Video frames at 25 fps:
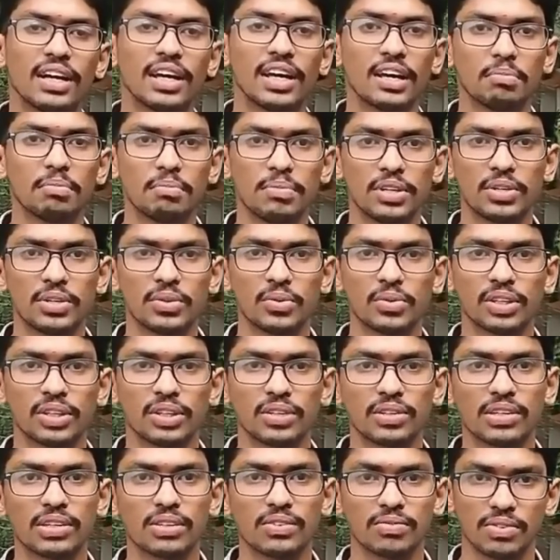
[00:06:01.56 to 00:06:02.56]
Ember Viewer,
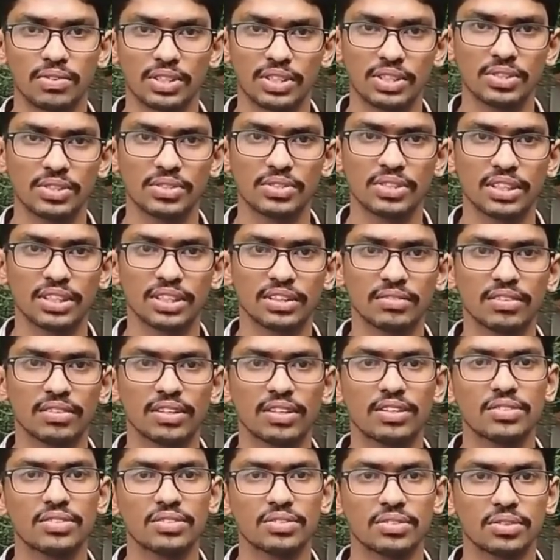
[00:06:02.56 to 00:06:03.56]
Richusa,
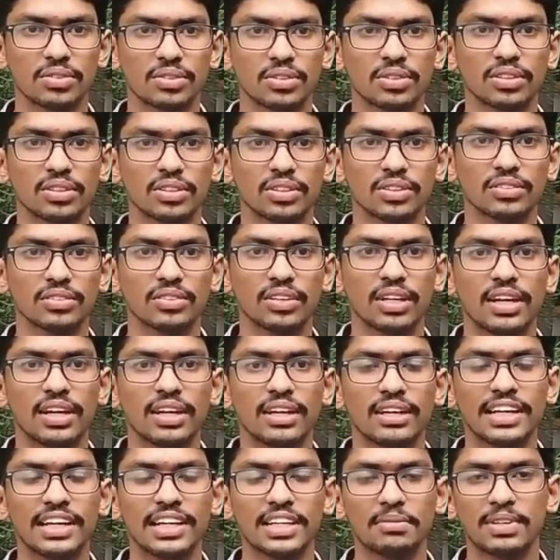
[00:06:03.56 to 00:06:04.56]
Zogo,
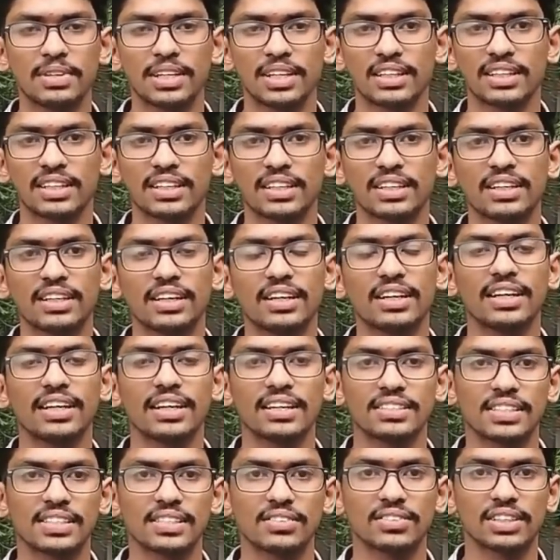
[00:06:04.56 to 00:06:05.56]
Tech Mahindra and
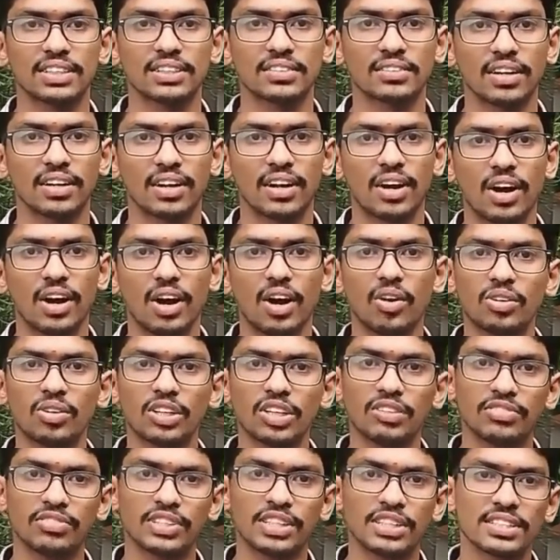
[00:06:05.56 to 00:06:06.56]
Exxon. Out
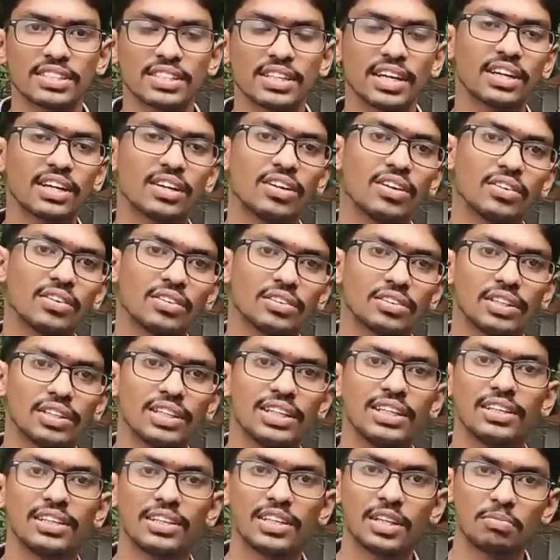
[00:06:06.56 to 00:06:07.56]
of these, I got
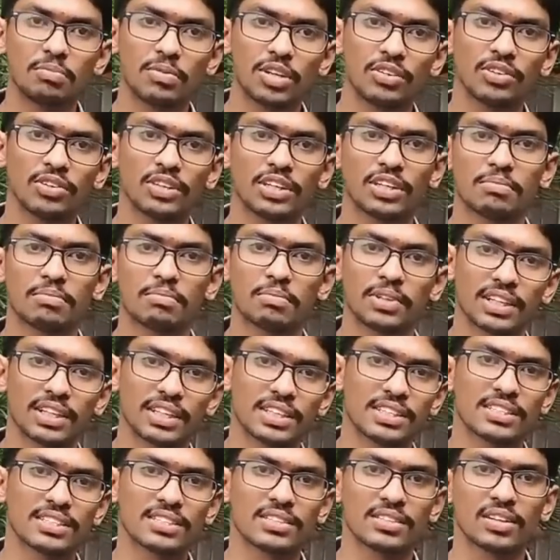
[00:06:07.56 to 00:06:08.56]
3 dream offer
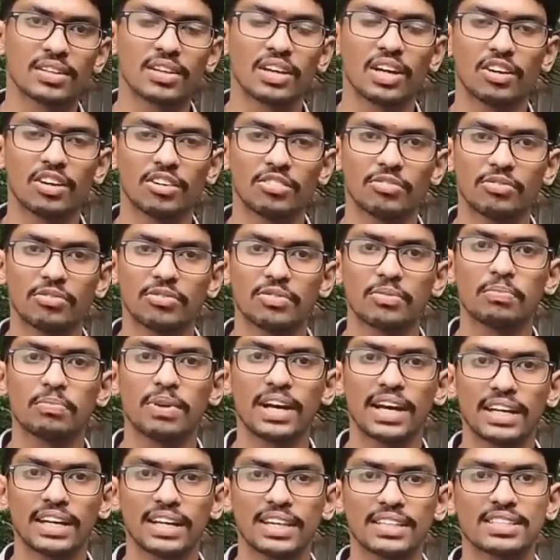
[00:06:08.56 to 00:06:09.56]
companies of
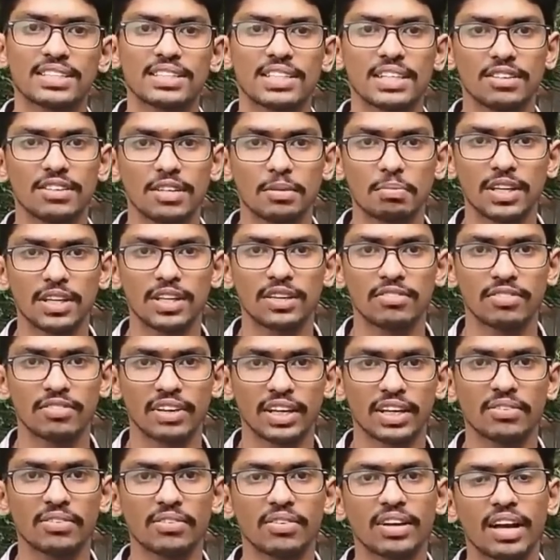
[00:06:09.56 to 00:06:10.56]
package
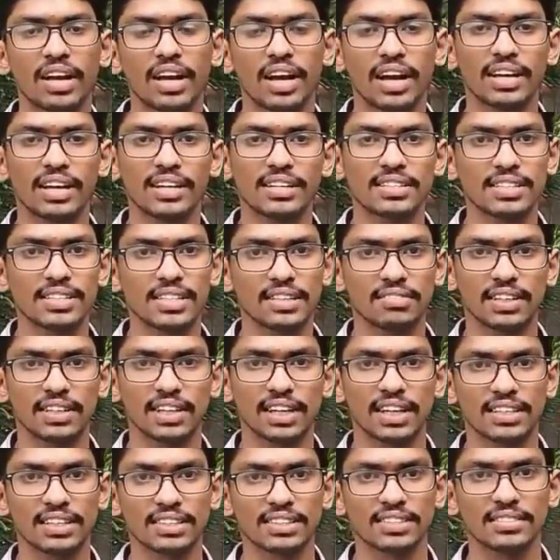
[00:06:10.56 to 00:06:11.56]
7.5 and 7
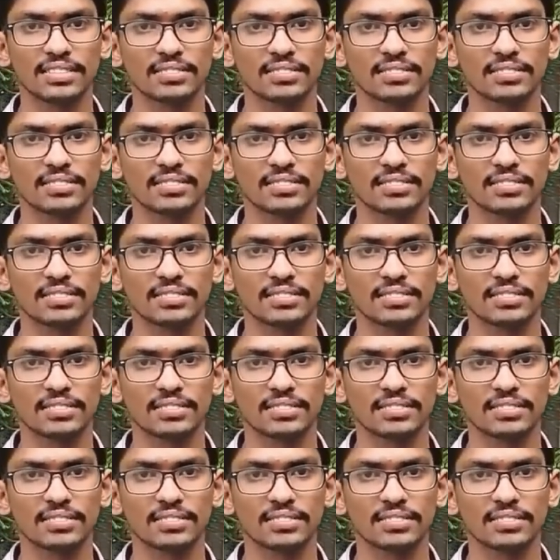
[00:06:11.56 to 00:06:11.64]
lakhs.